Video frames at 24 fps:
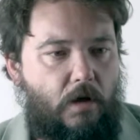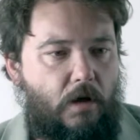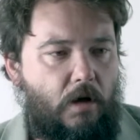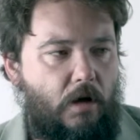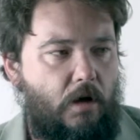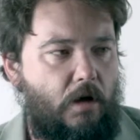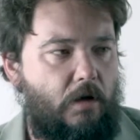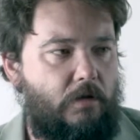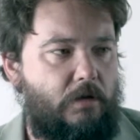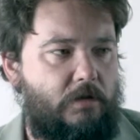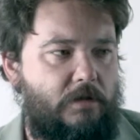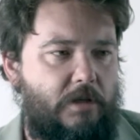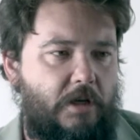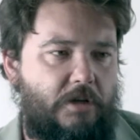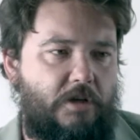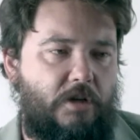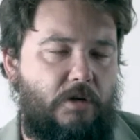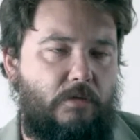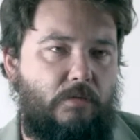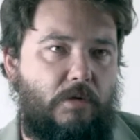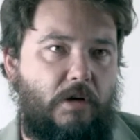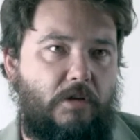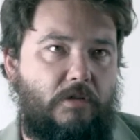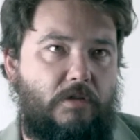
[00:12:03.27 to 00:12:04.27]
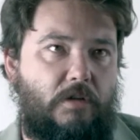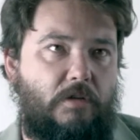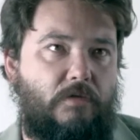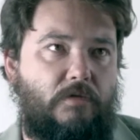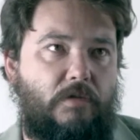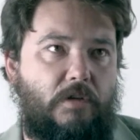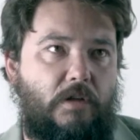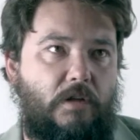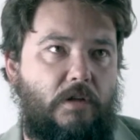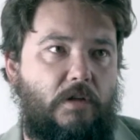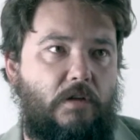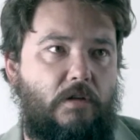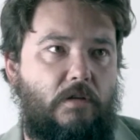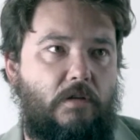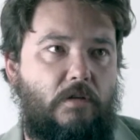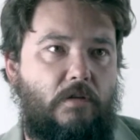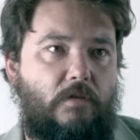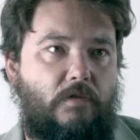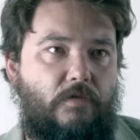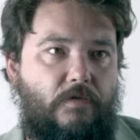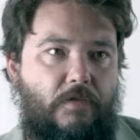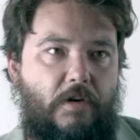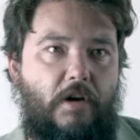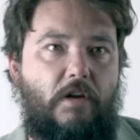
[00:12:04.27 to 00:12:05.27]
Uh, this is actually relatively
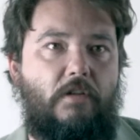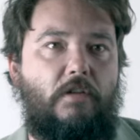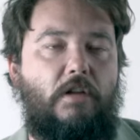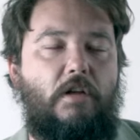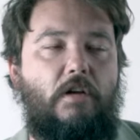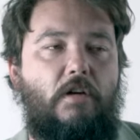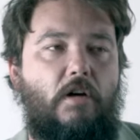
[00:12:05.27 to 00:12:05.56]
fairly